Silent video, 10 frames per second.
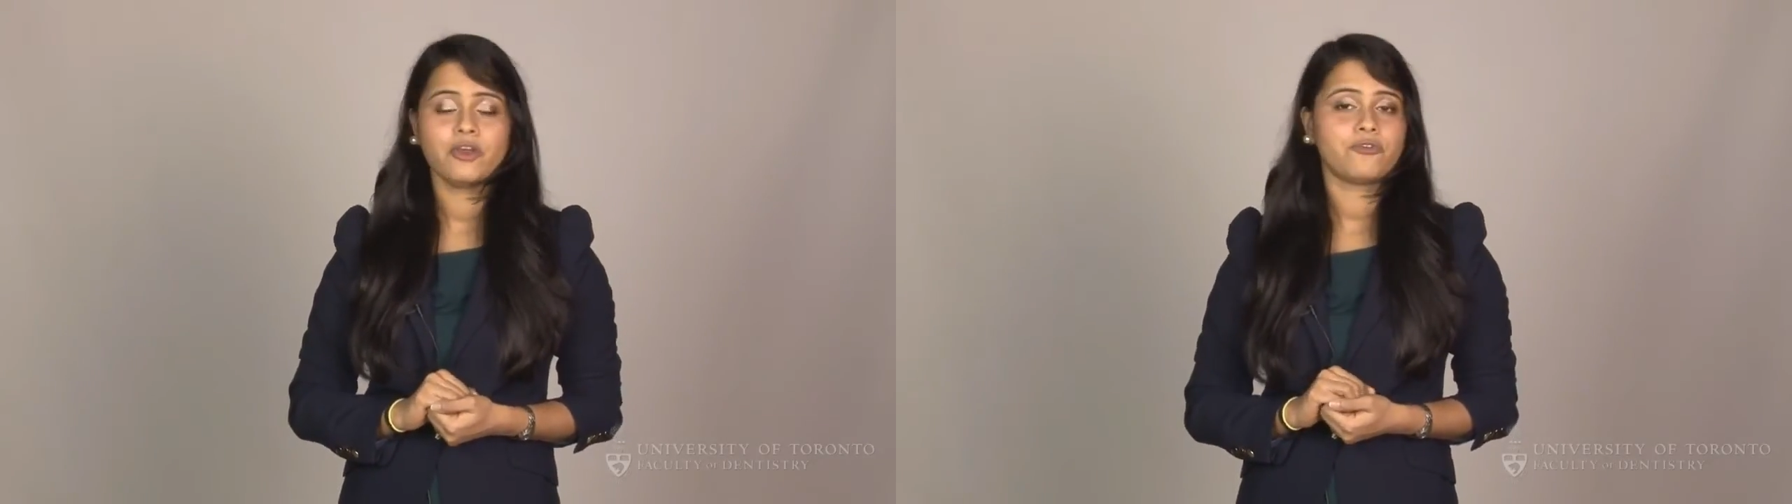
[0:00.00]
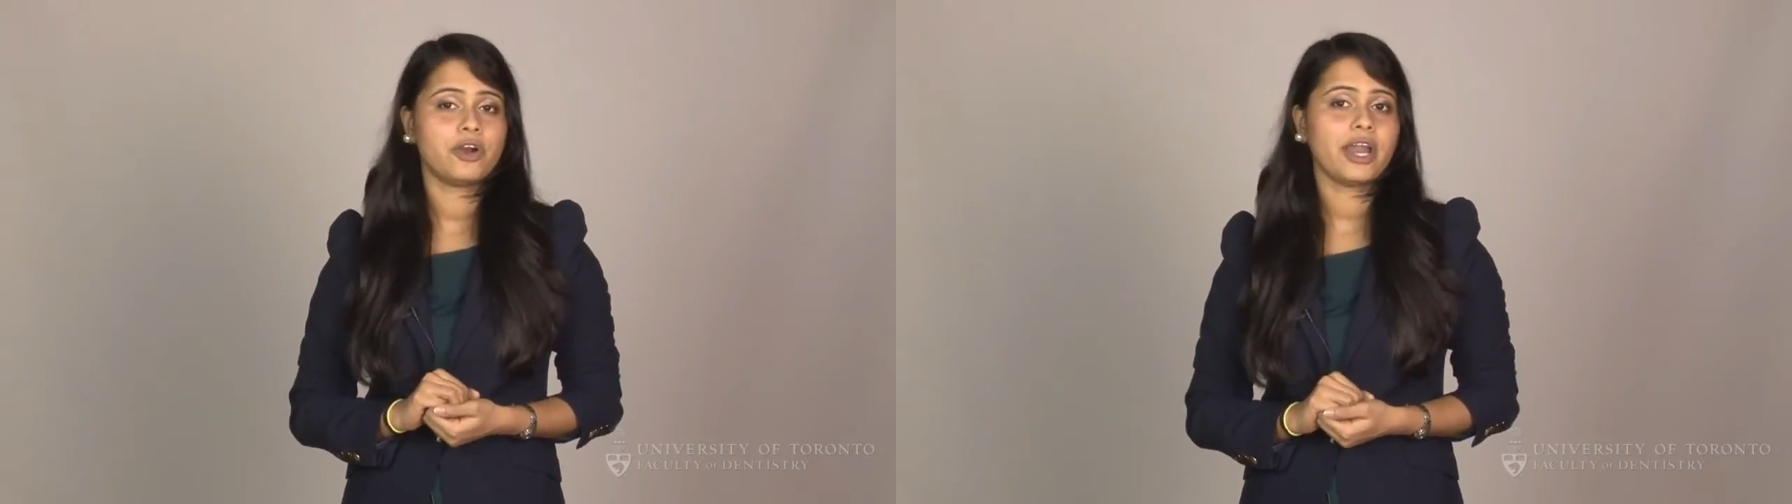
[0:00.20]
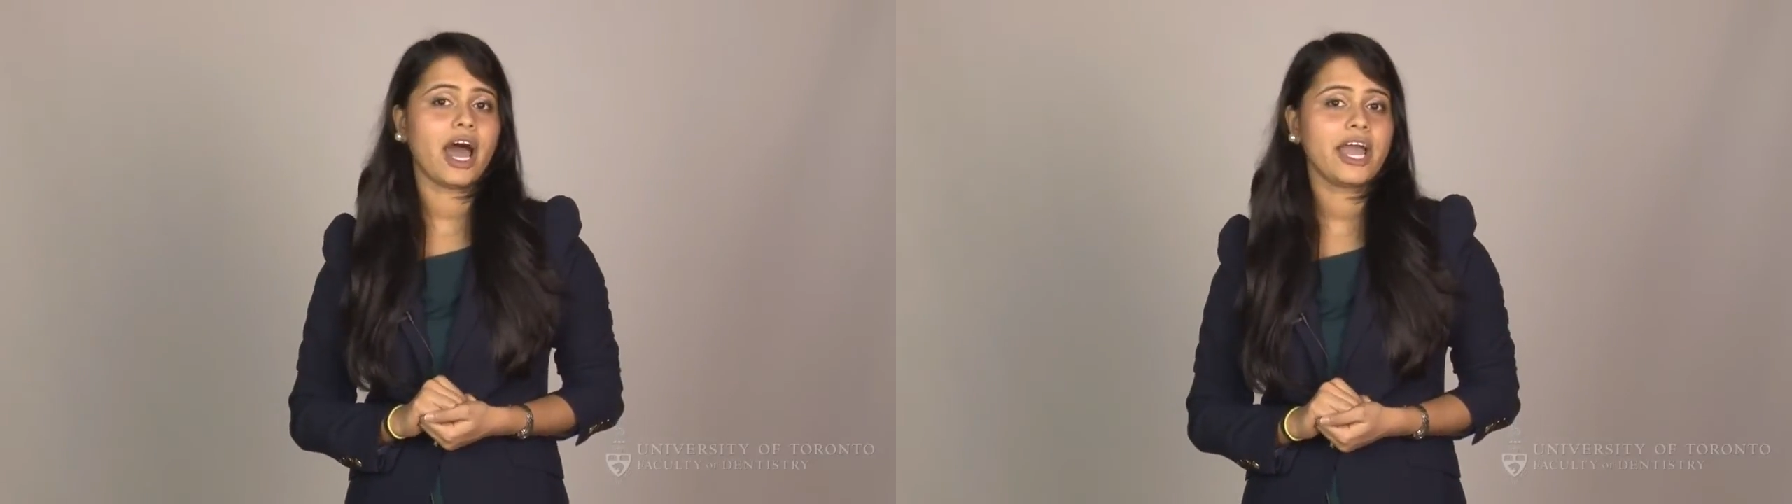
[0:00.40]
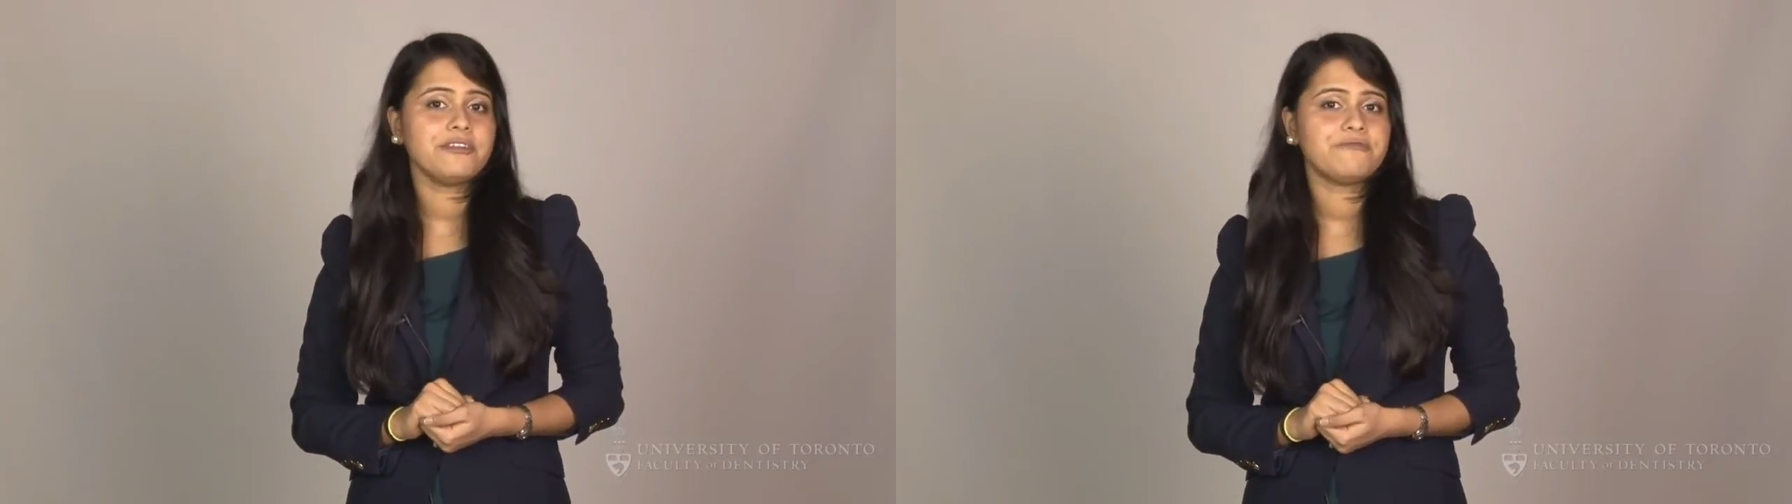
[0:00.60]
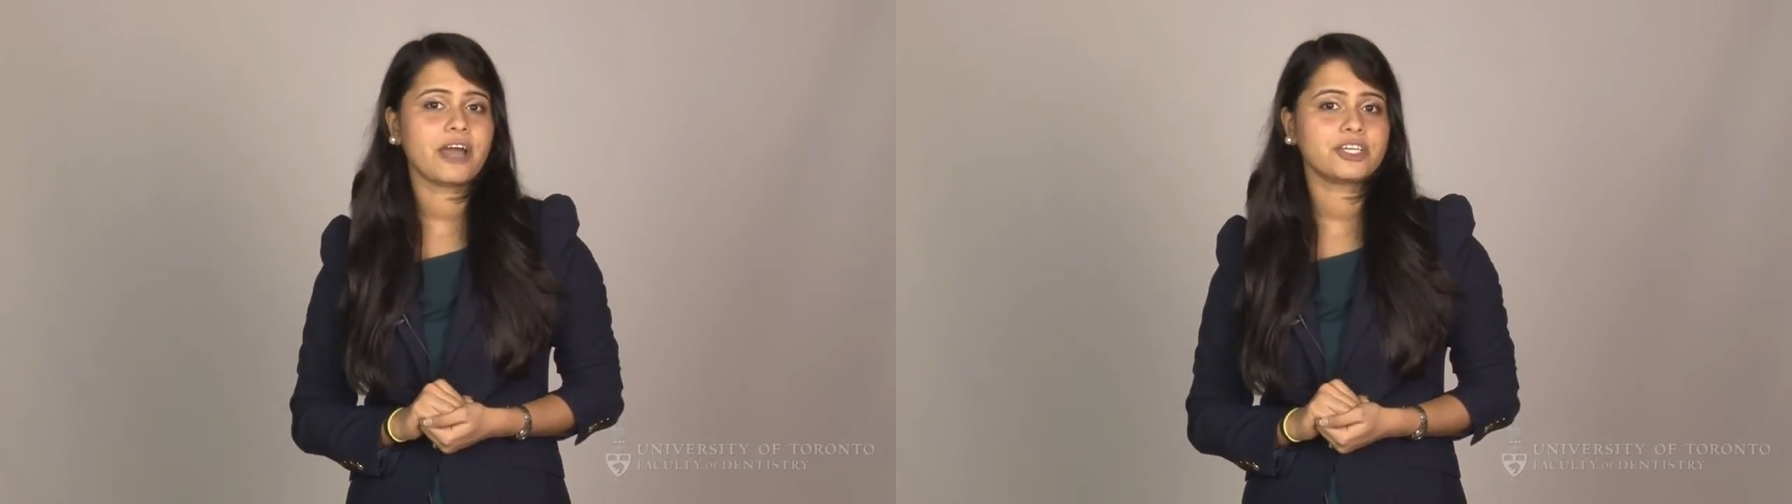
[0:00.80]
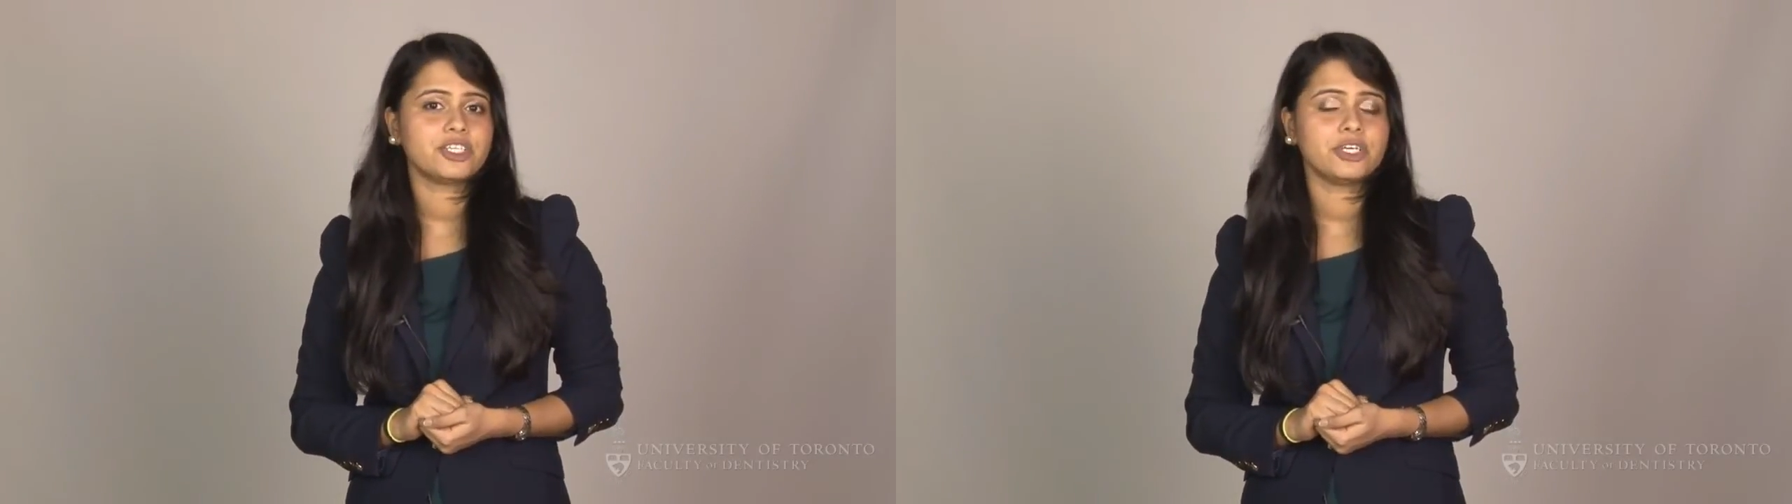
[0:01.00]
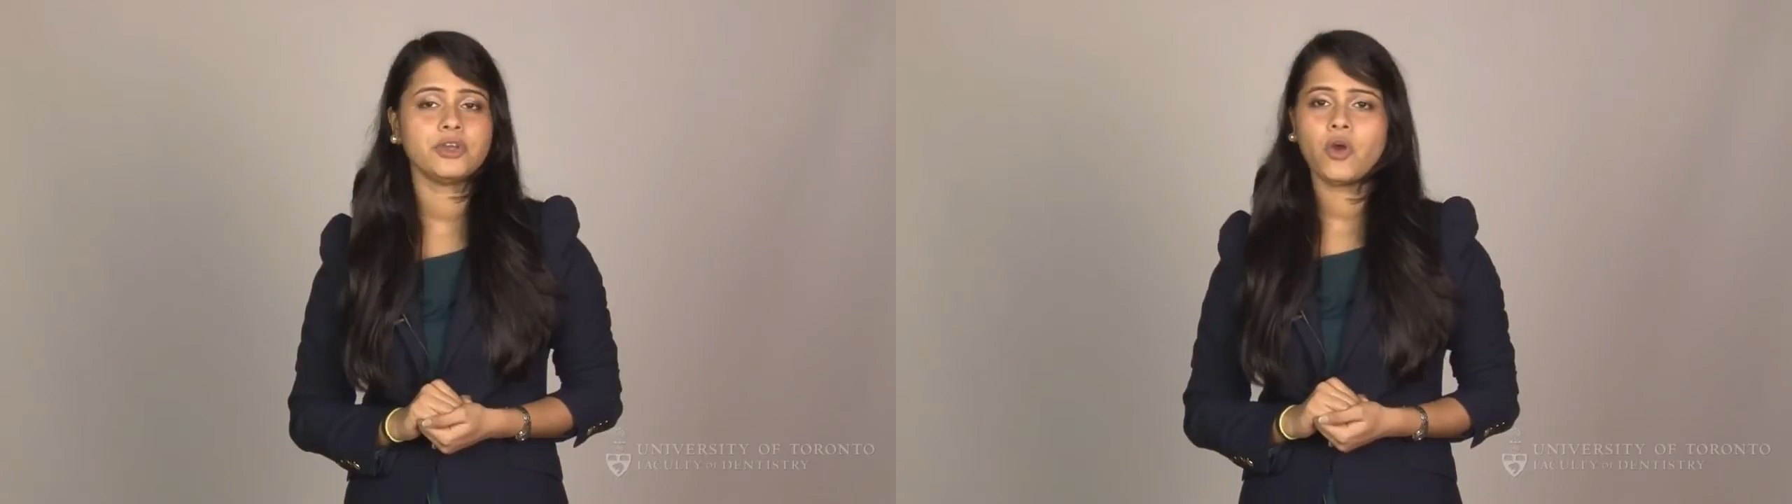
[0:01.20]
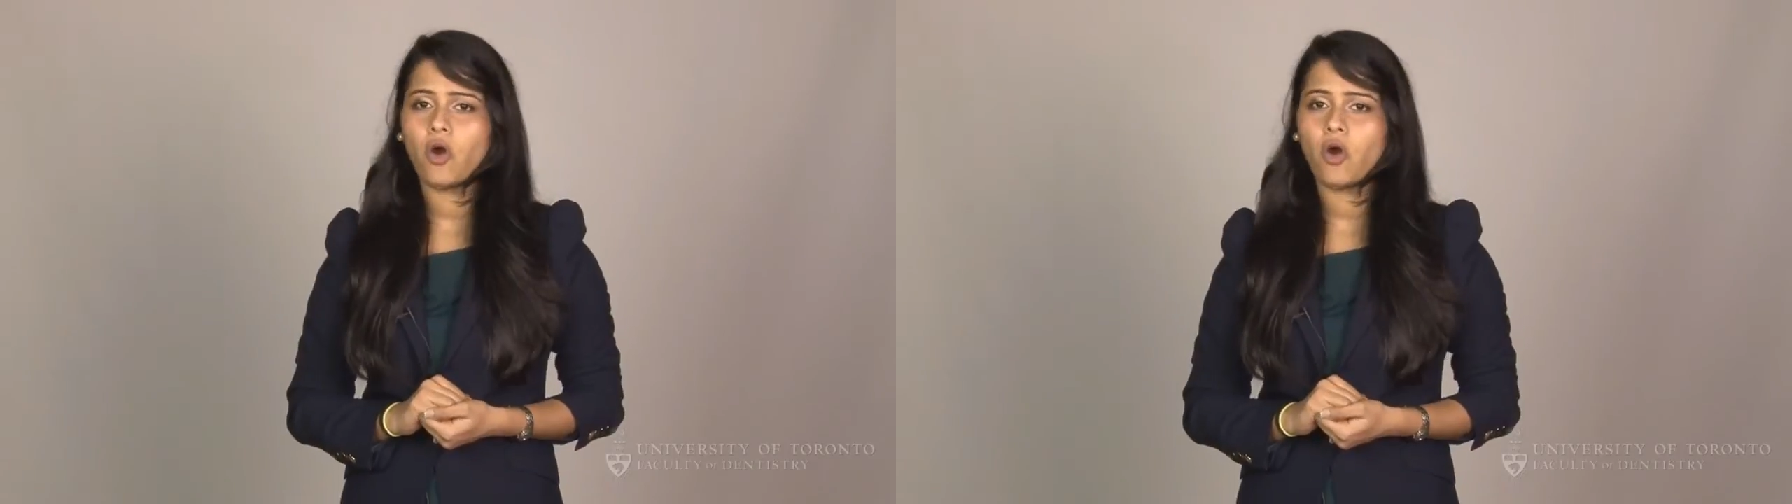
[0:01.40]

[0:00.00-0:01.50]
for an eye infection